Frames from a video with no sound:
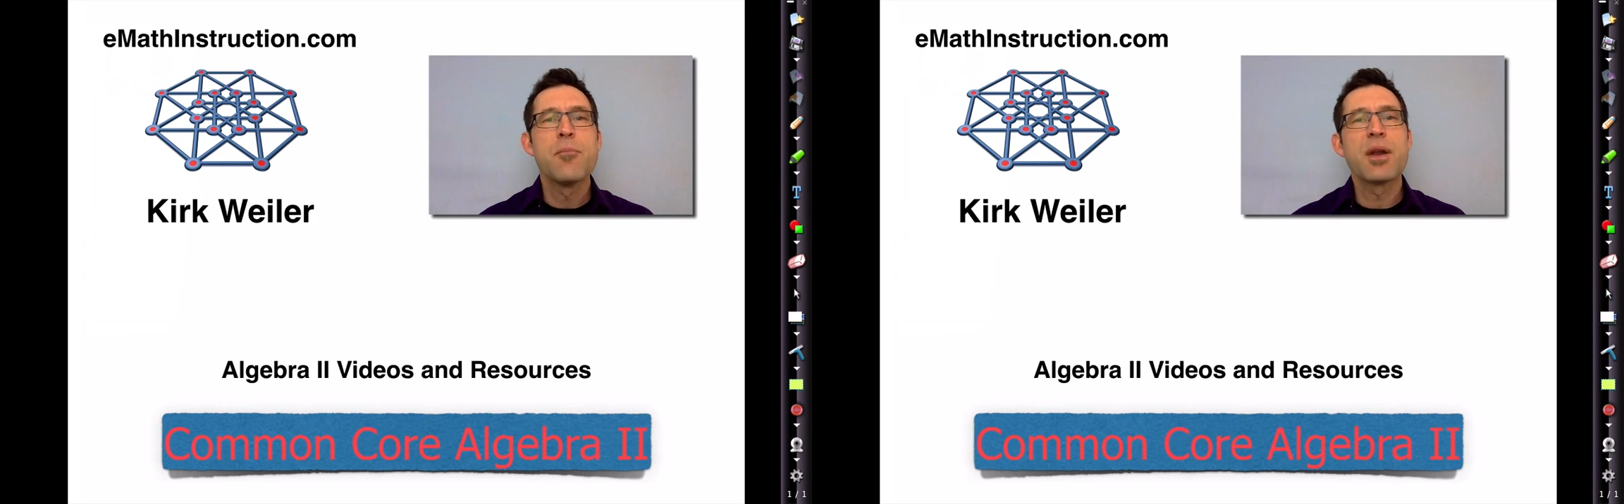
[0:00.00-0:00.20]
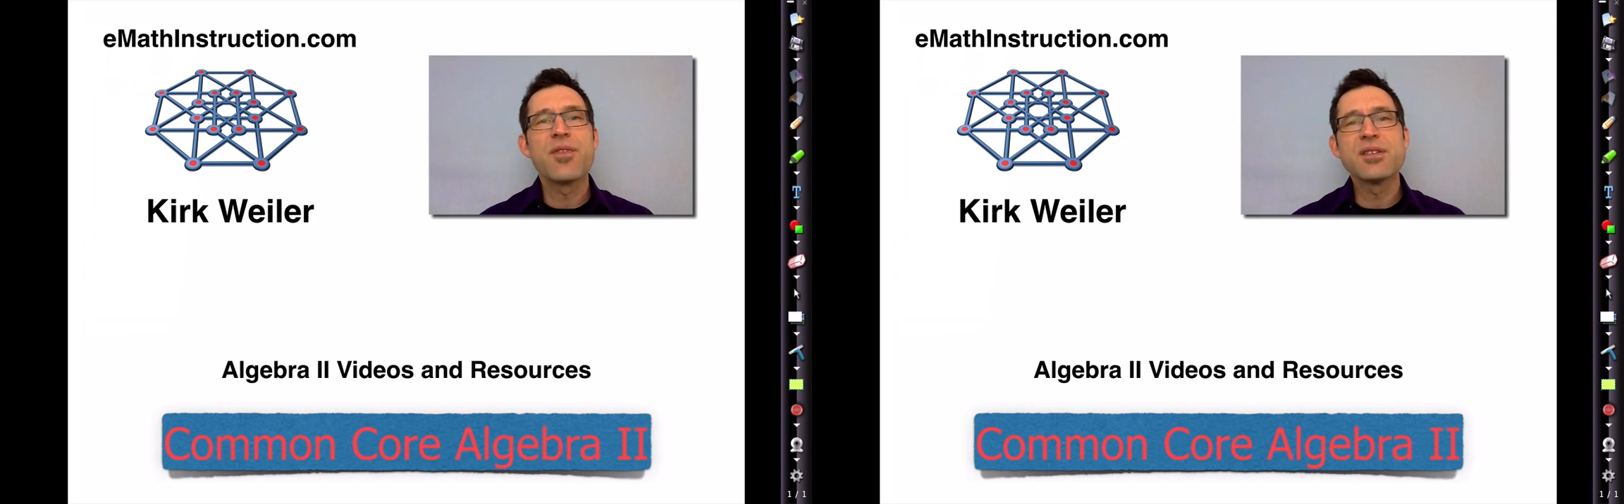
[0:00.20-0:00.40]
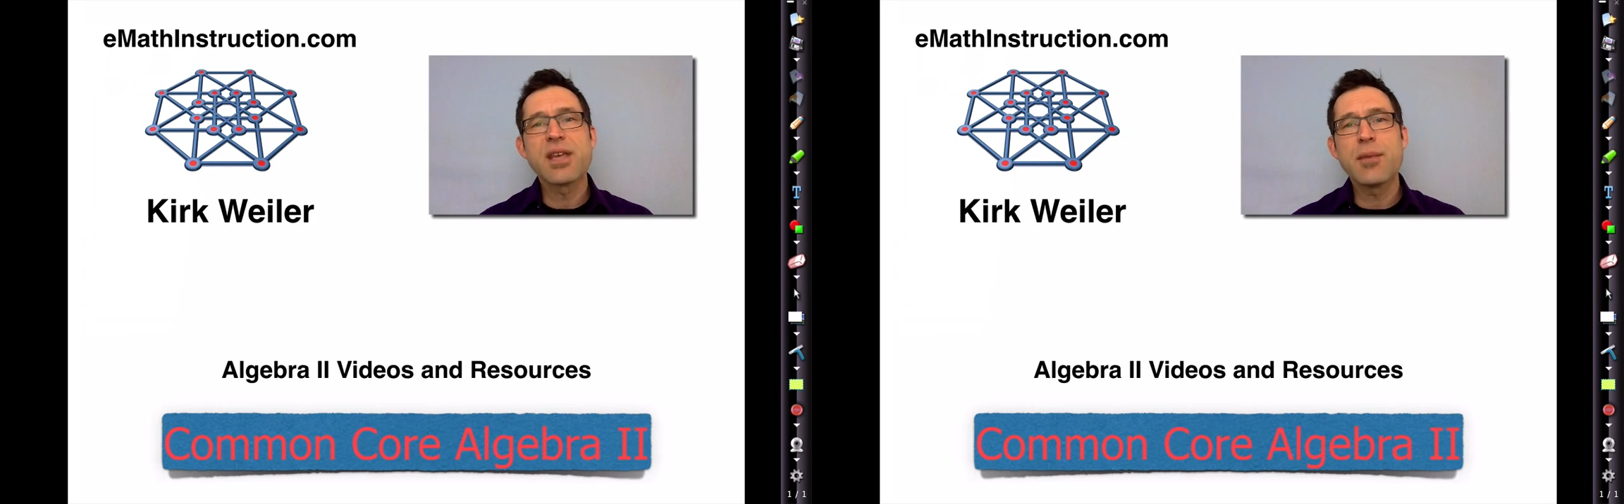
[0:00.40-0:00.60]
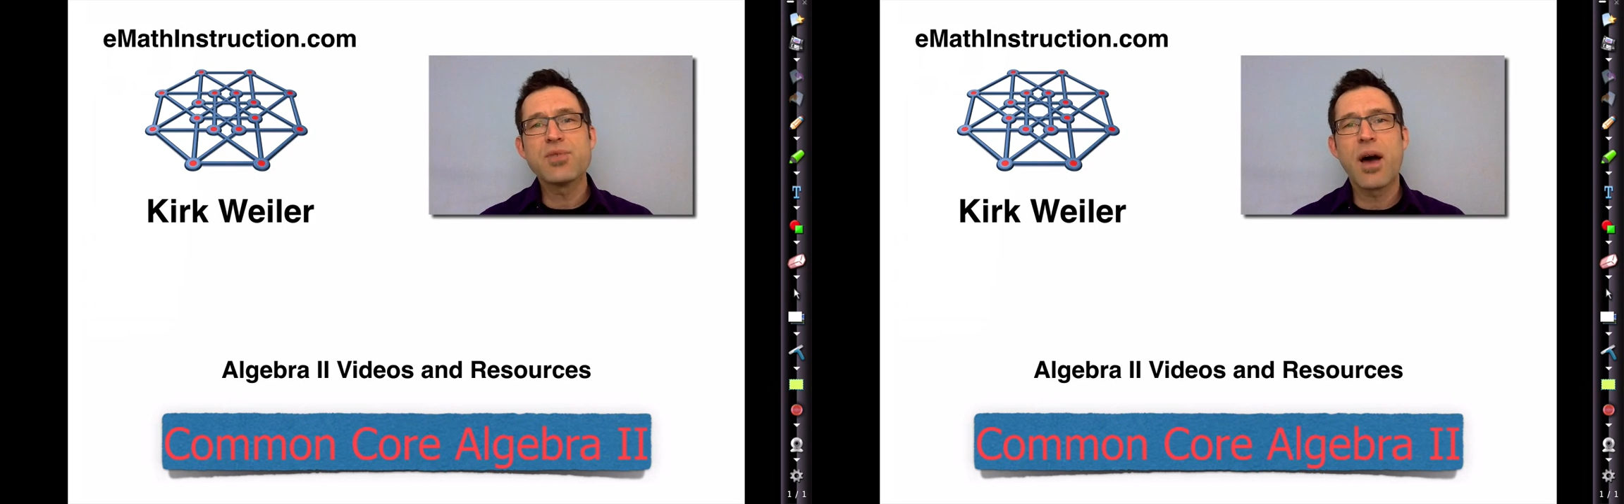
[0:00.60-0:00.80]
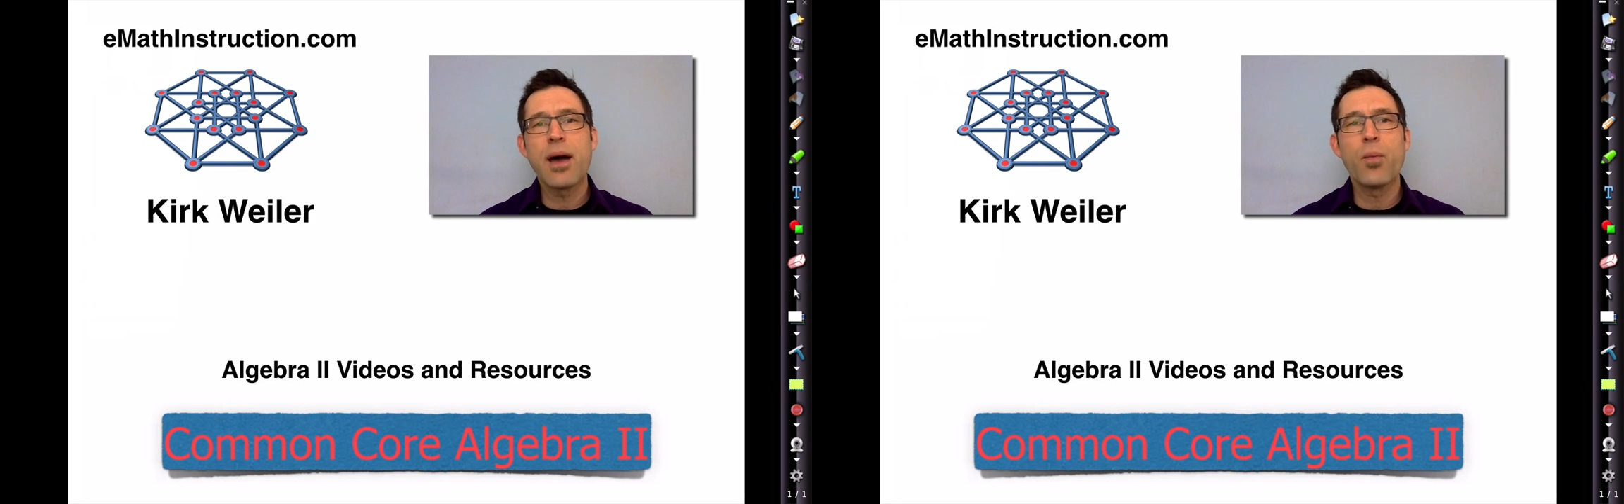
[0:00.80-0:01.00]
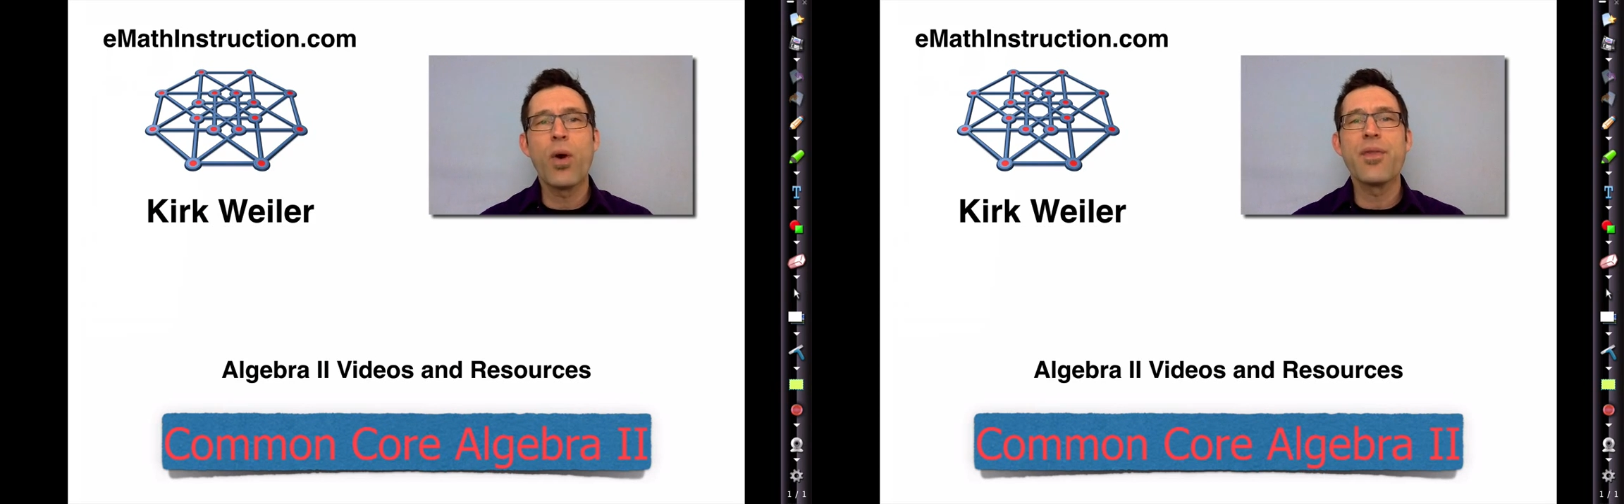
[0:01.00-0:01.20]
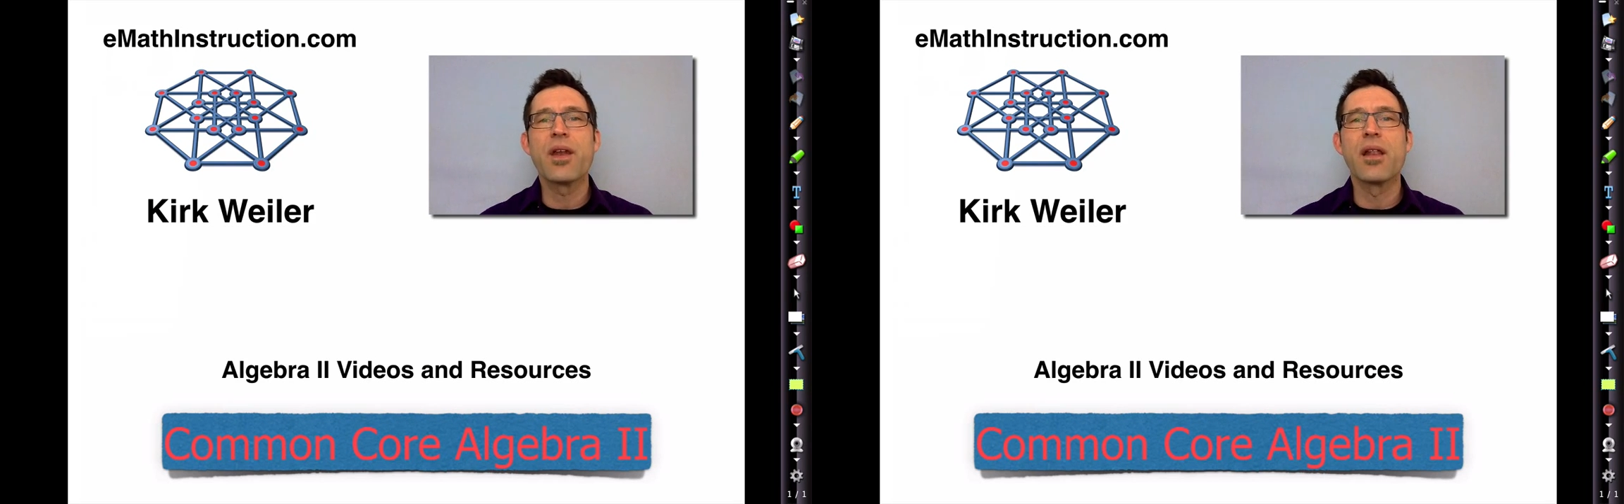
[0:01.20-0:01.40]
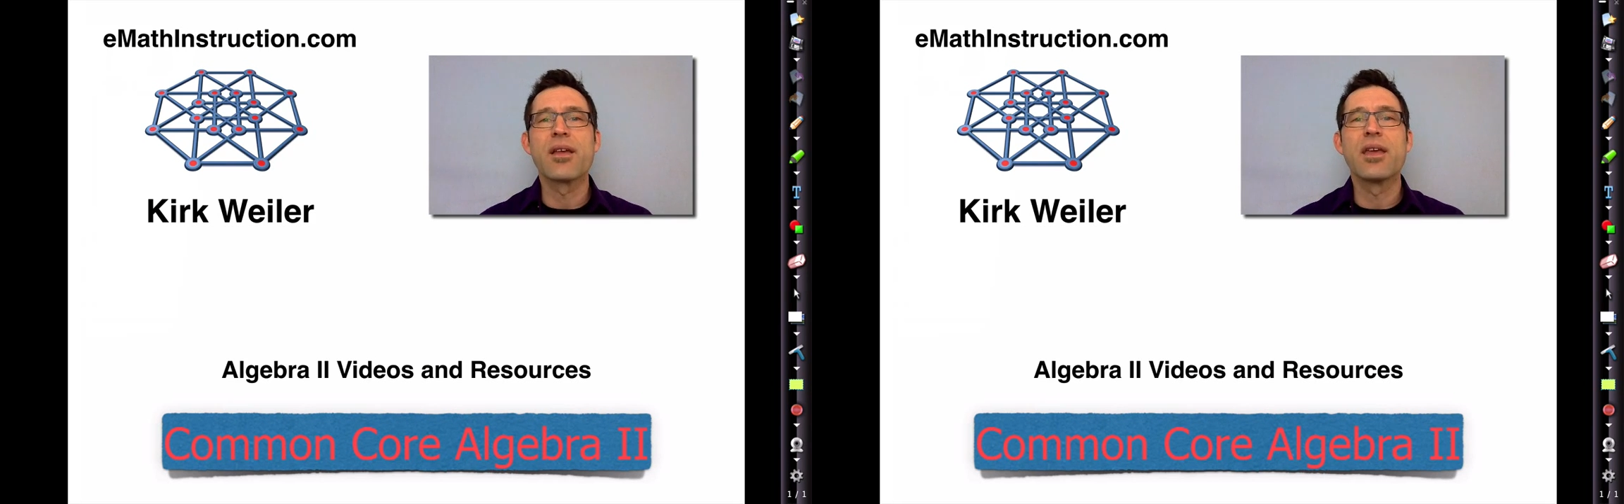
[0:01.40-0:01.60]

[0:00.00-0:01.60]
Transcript: but at the same time, one that